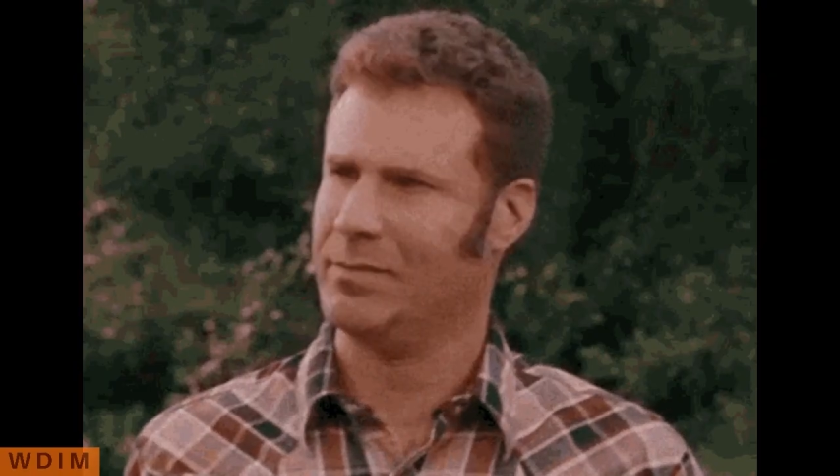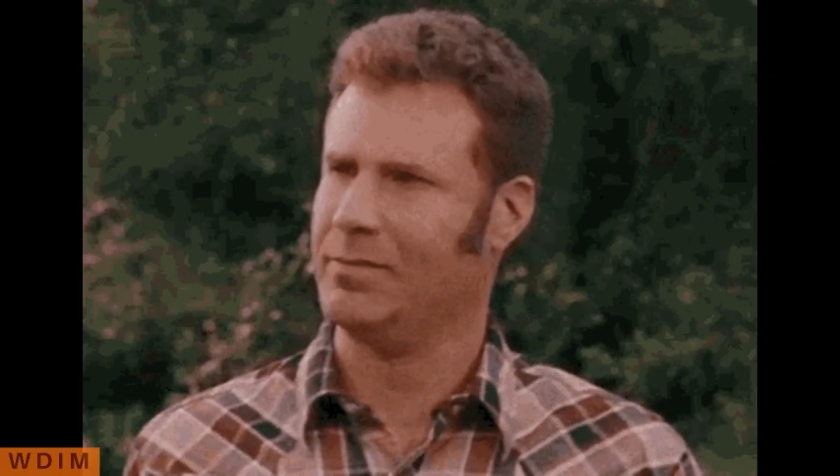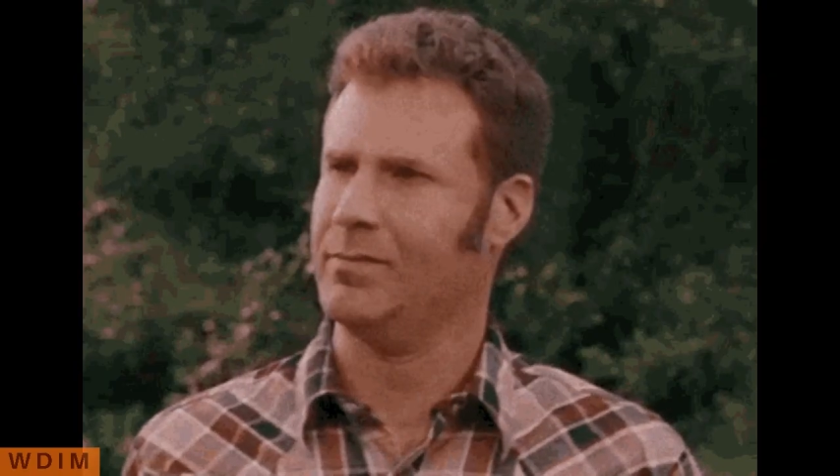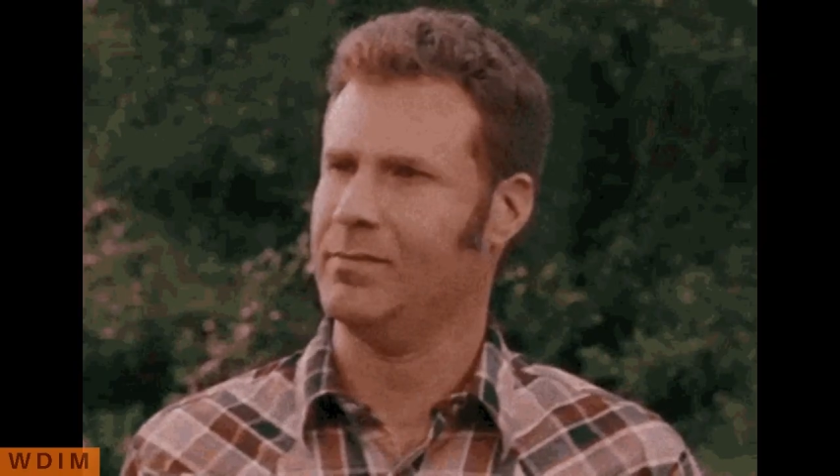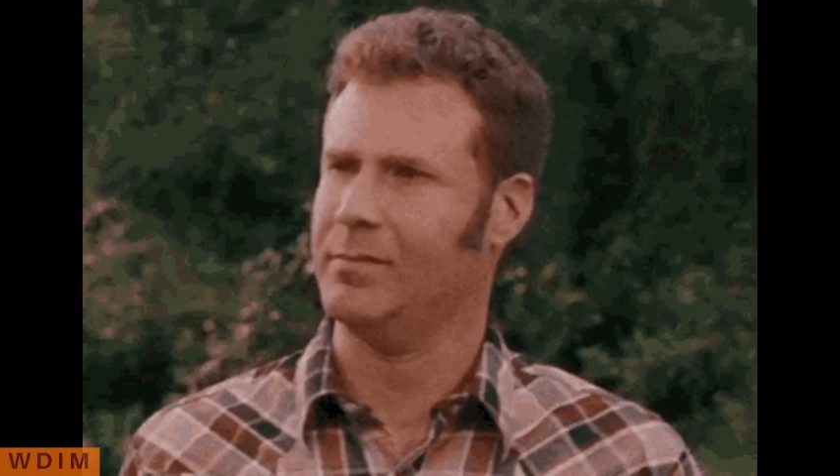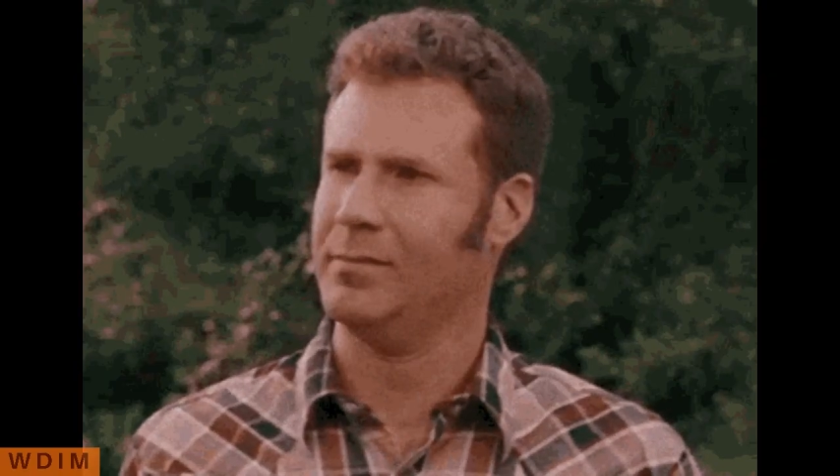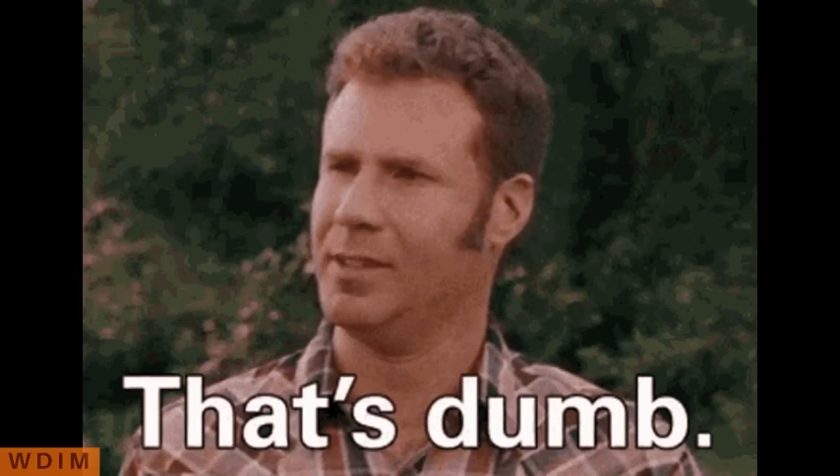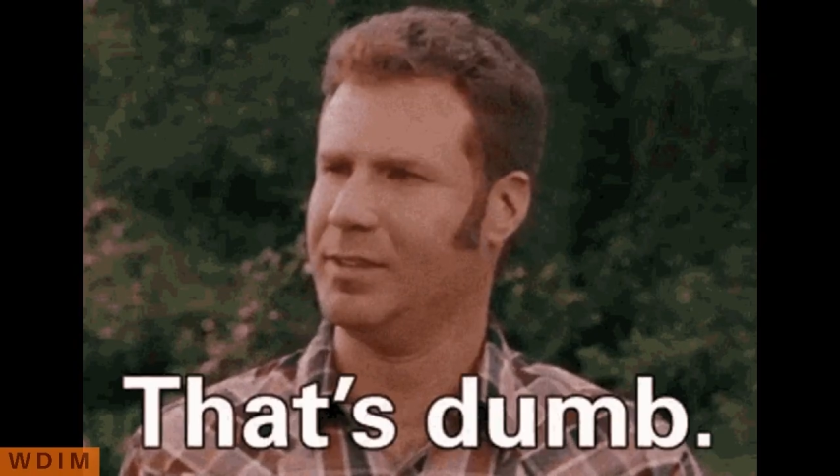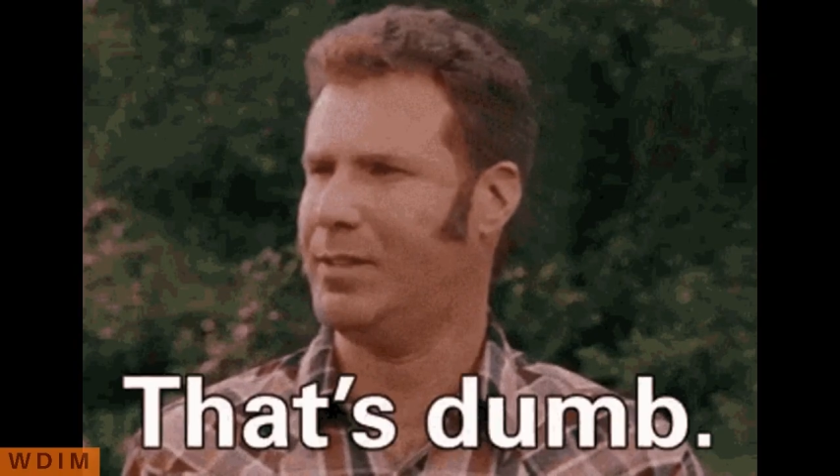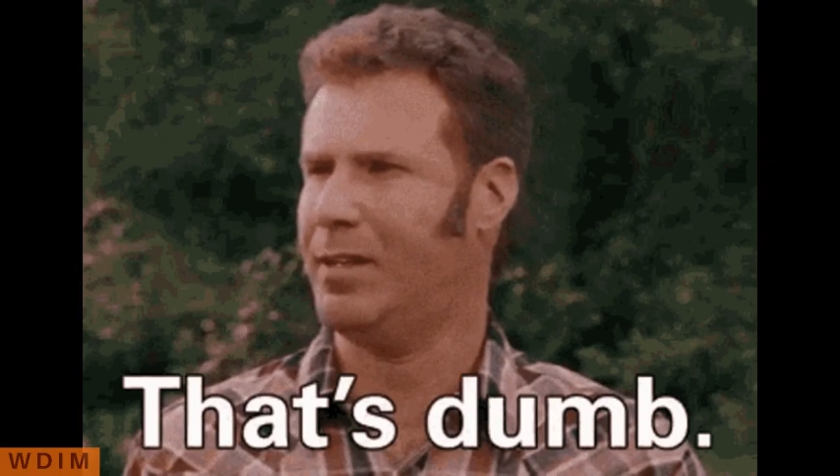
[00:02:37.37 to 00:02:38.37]
and makes
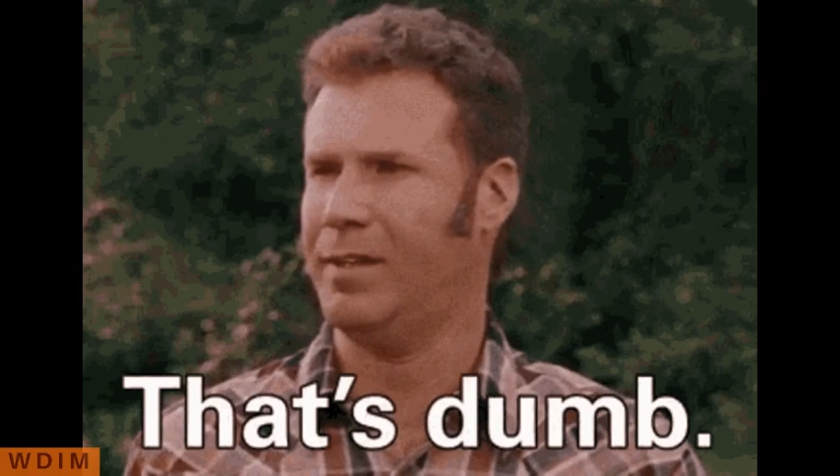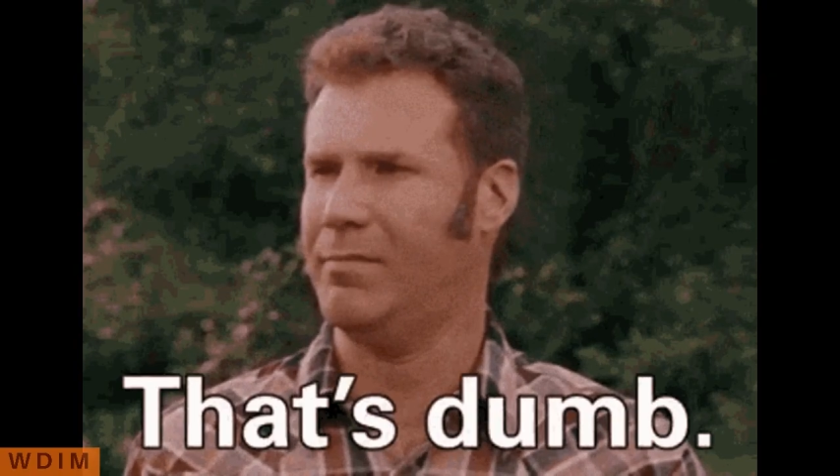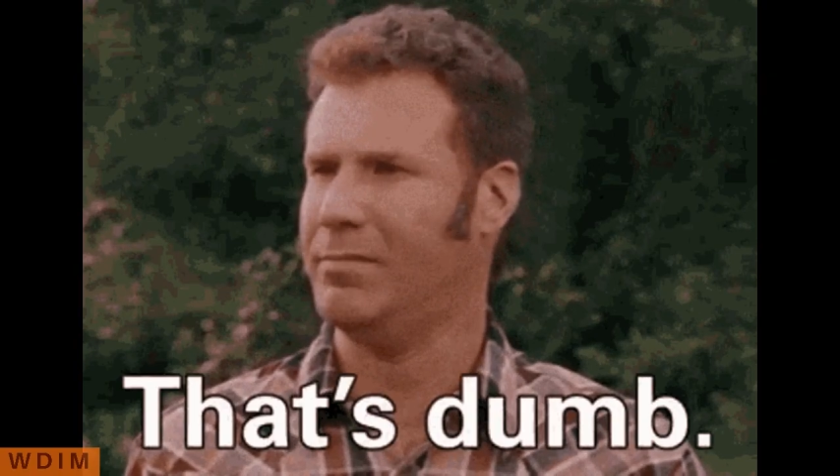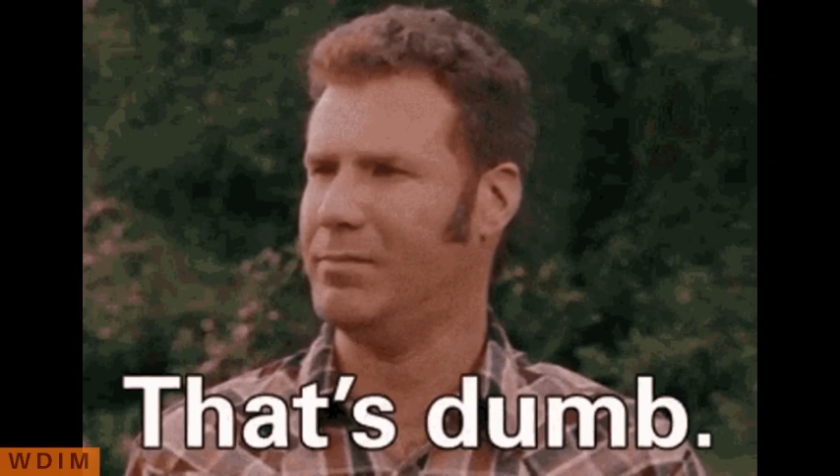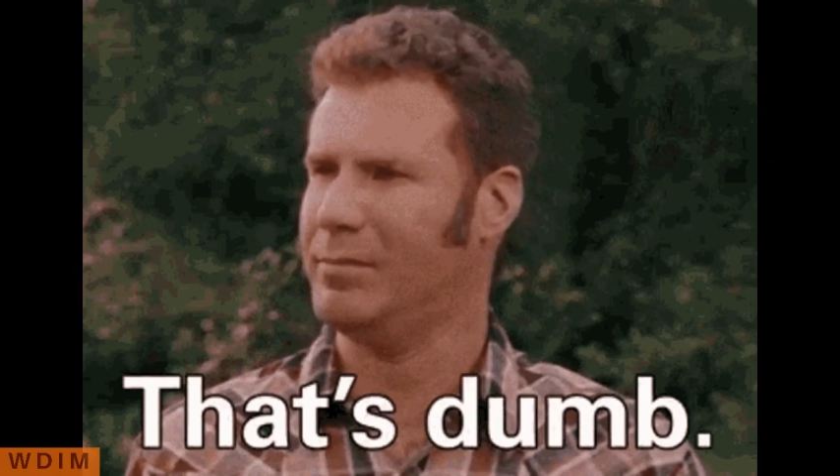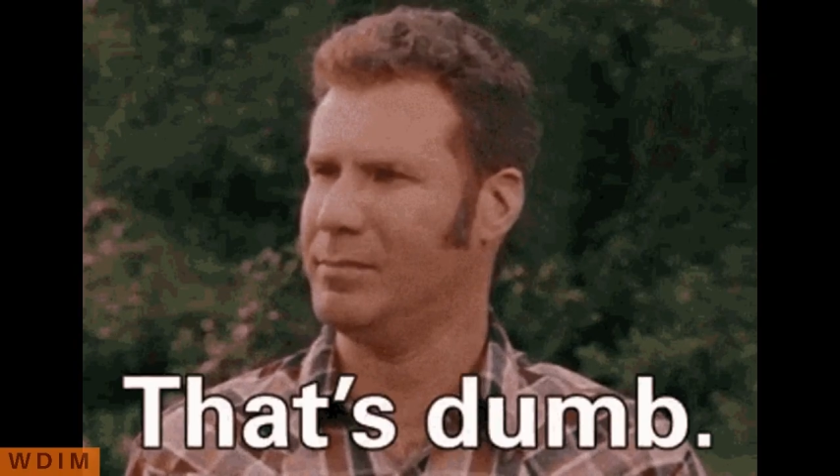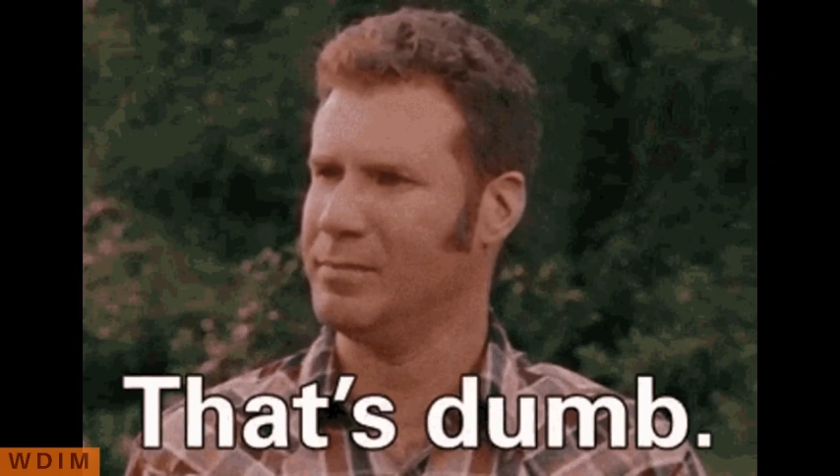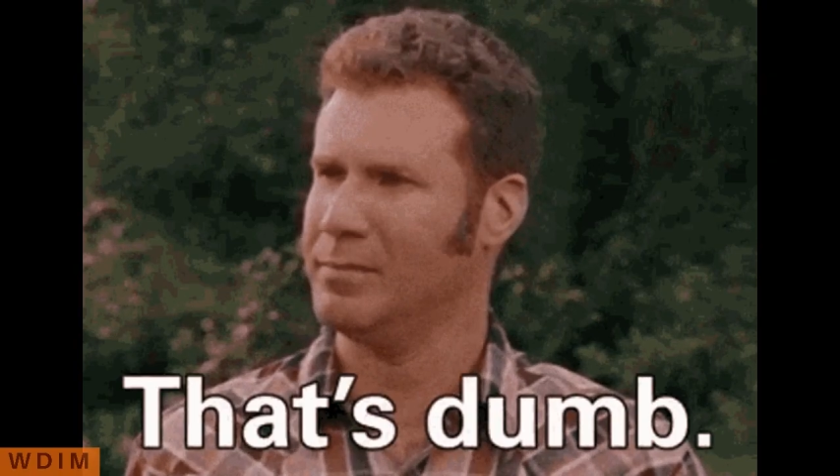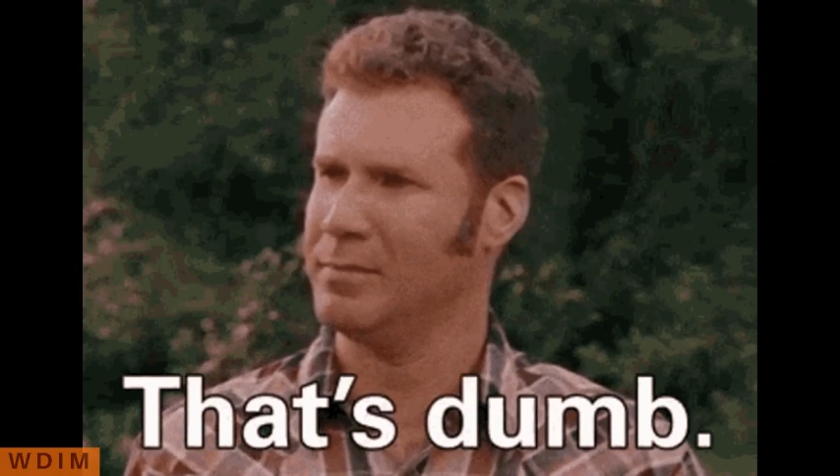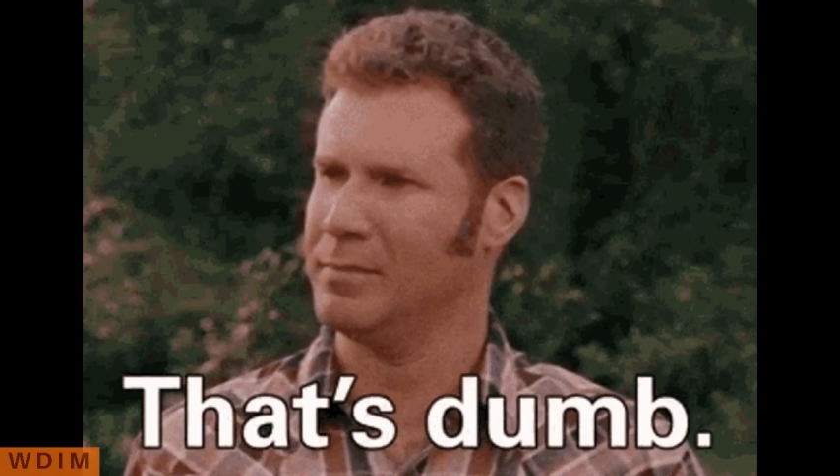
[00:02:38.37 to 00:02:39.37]
Season 2 way less
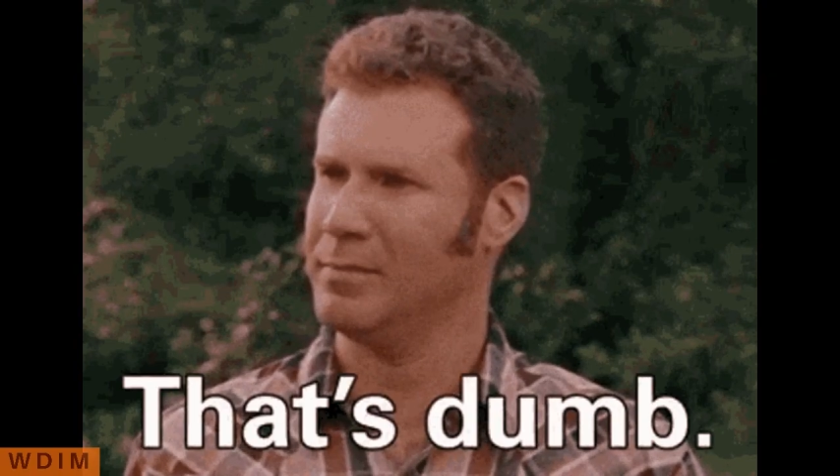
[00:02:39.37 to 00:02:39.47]
meaningful.